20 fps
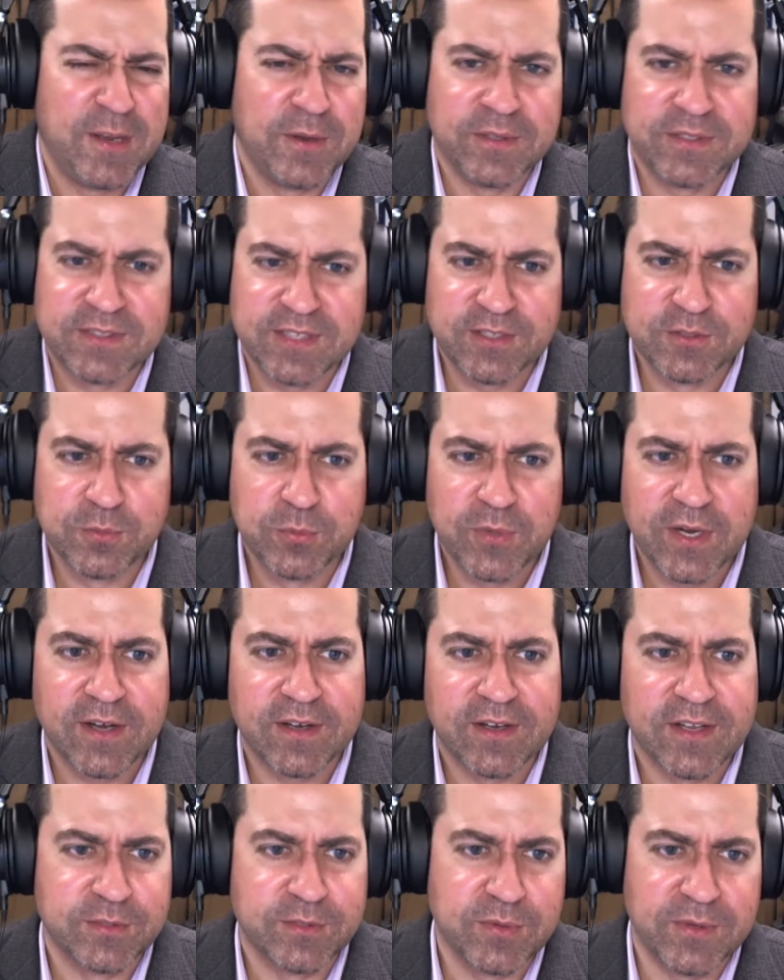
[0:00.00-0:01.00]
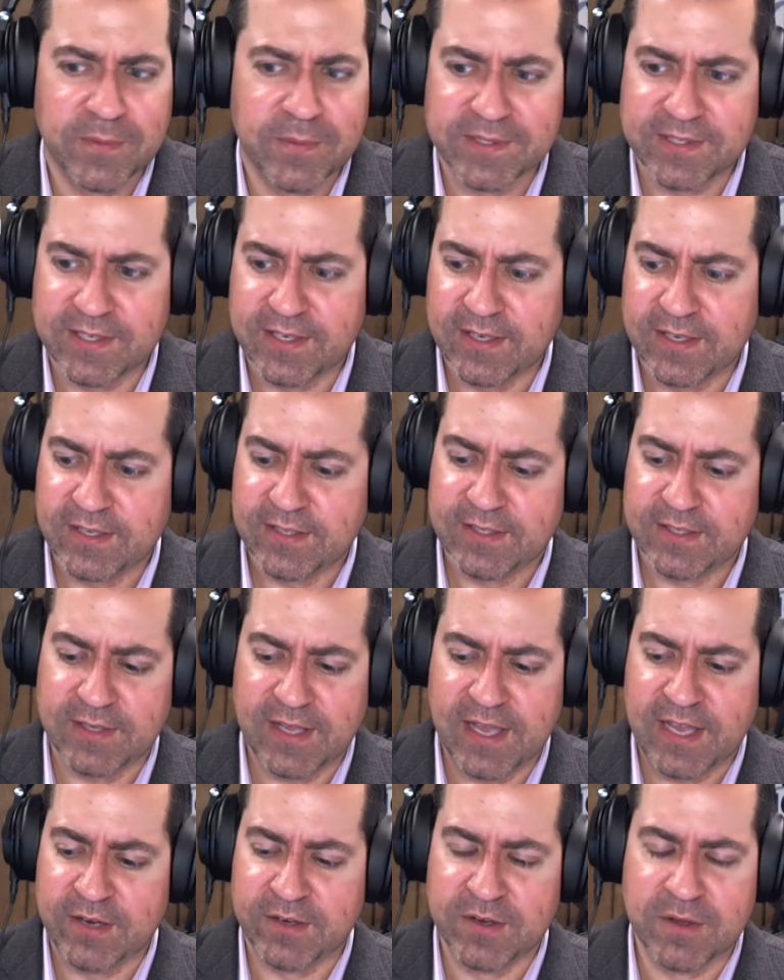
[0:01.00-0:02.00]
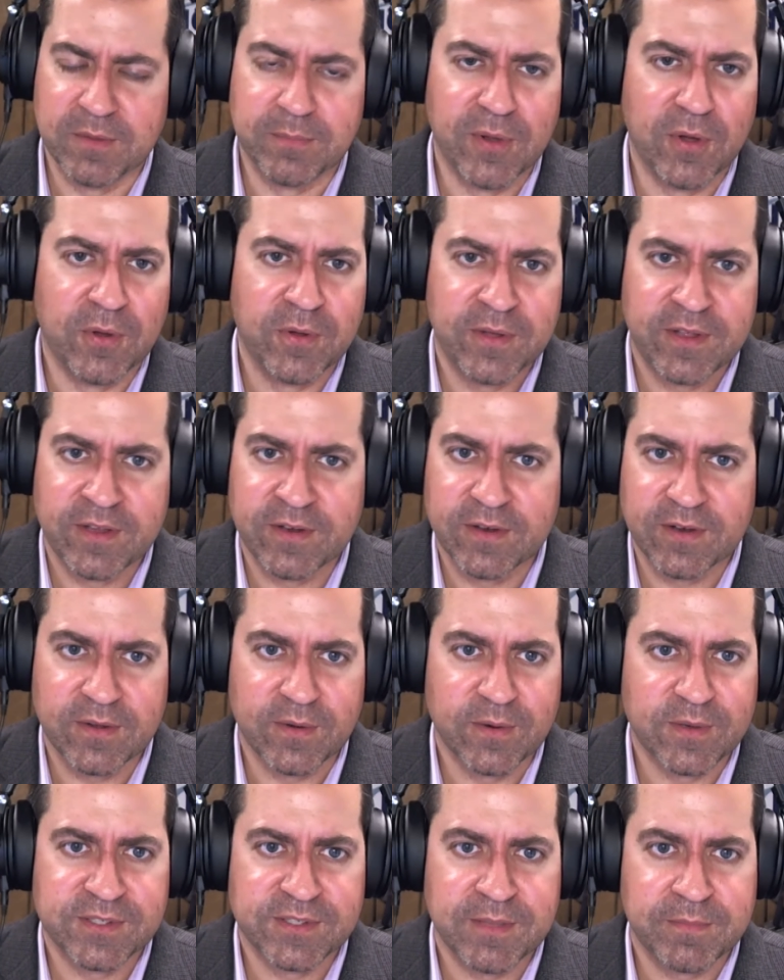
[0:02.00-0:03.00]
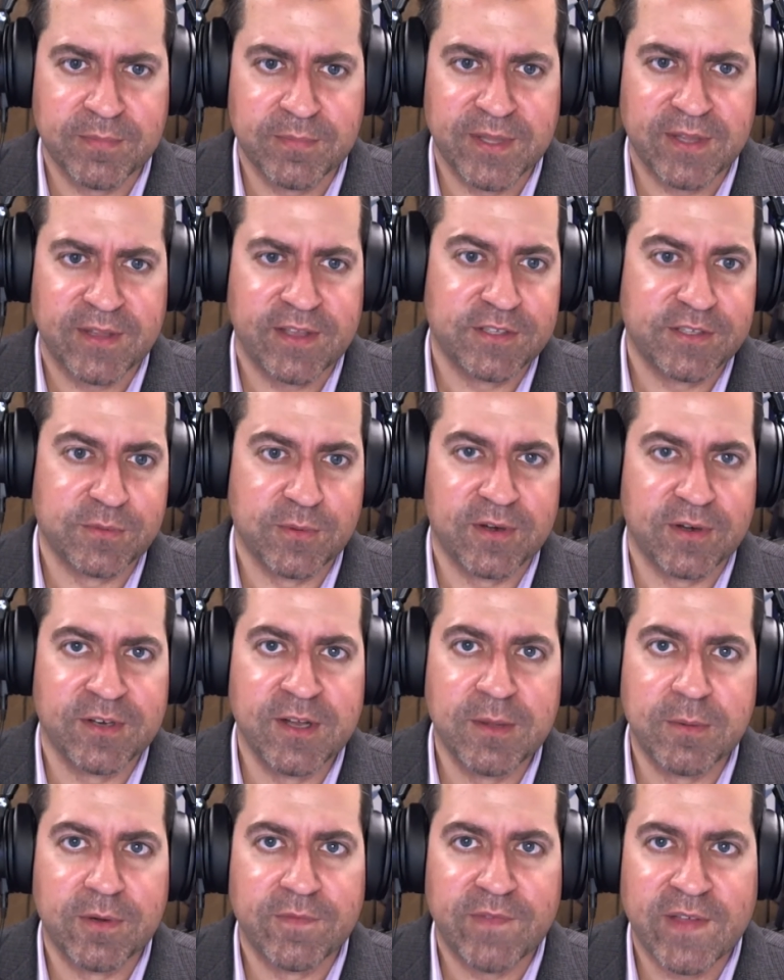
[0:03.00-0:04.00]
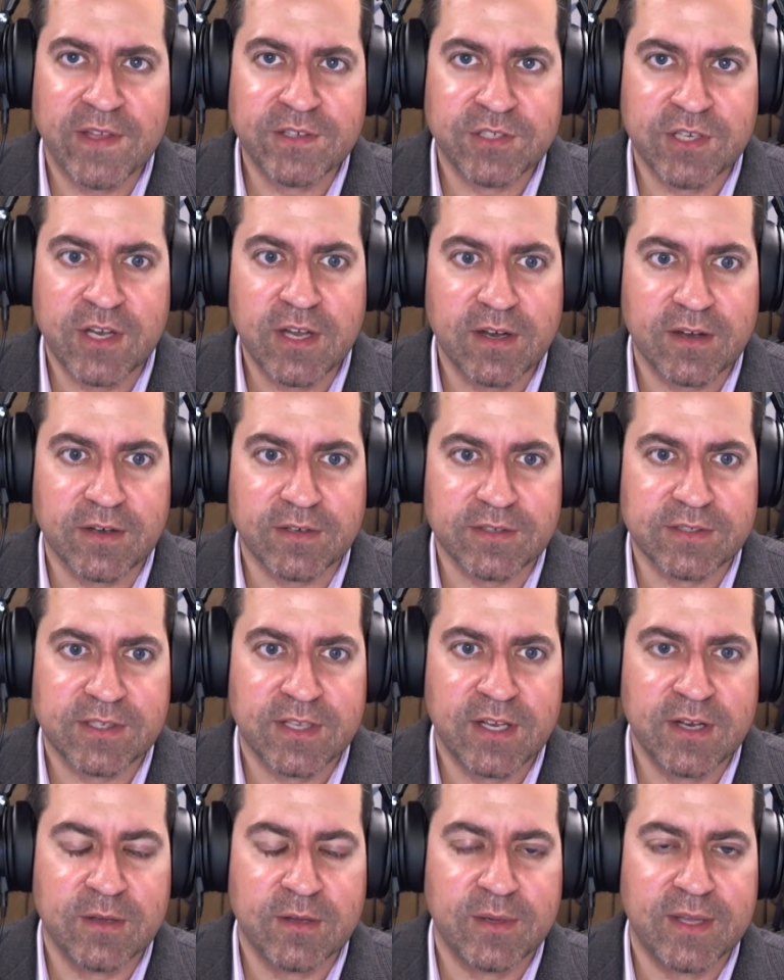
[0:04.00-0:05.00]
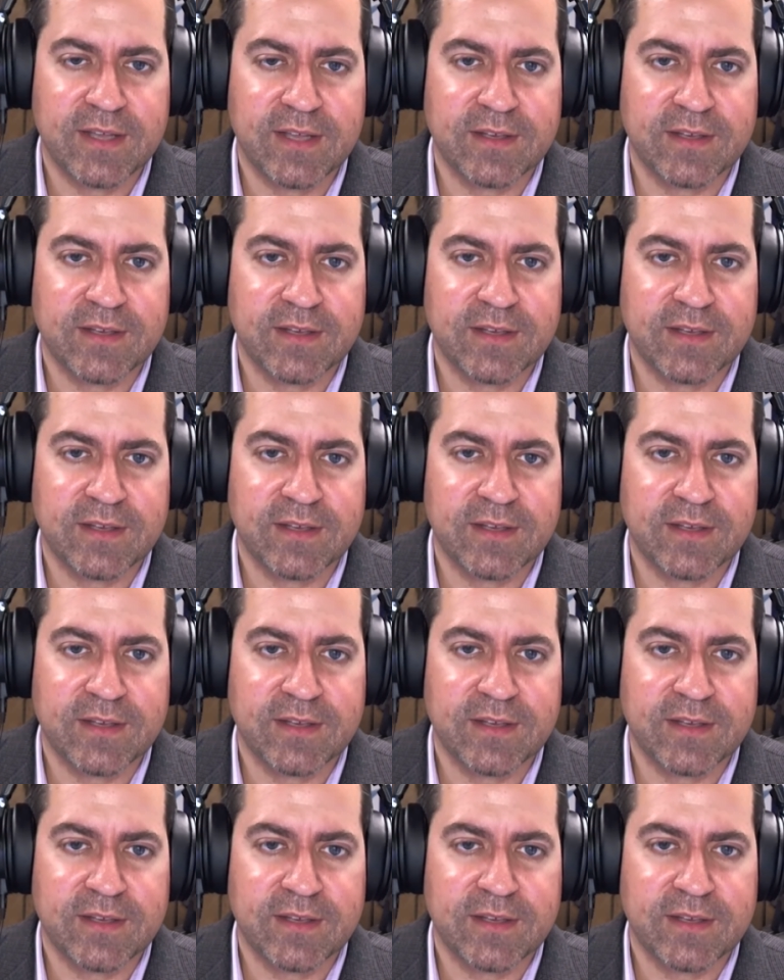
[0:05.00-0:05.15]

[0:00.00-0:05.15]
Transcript: you know, it's, it's weird because what was it? I don't know, Boeing or, or some place where a number of engineers, you know,